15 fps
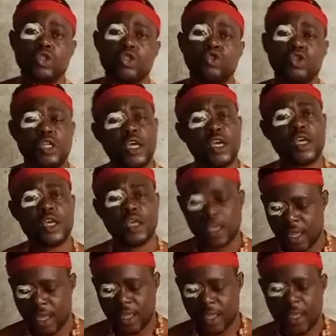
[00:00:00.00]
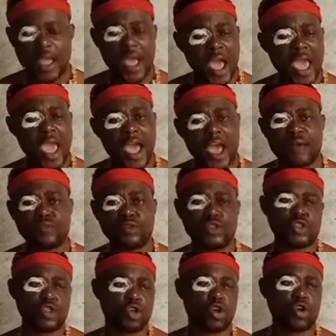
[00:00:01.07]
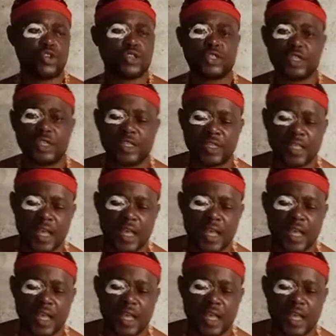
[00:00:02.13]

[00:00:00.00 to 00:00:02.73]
Today, I am discussing